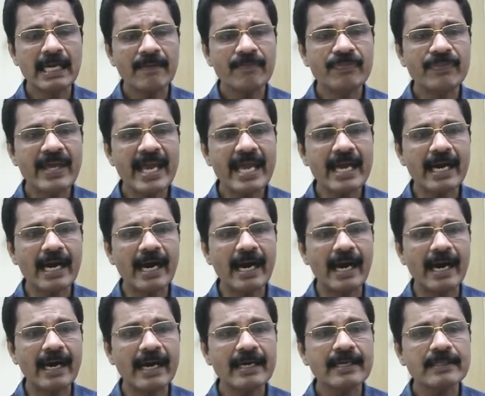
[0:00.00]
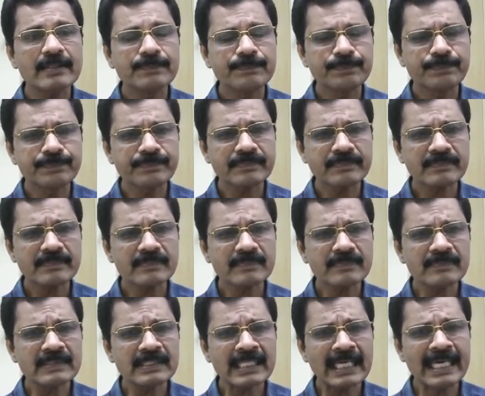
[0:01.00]
They are
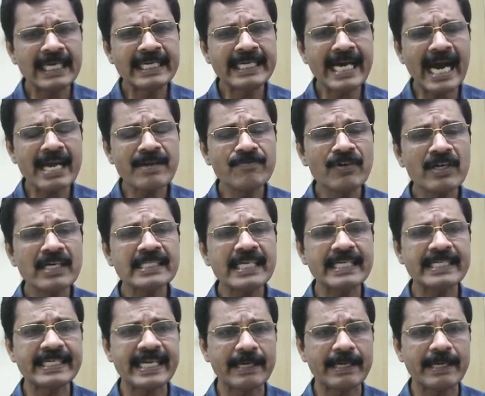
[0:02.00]
divergent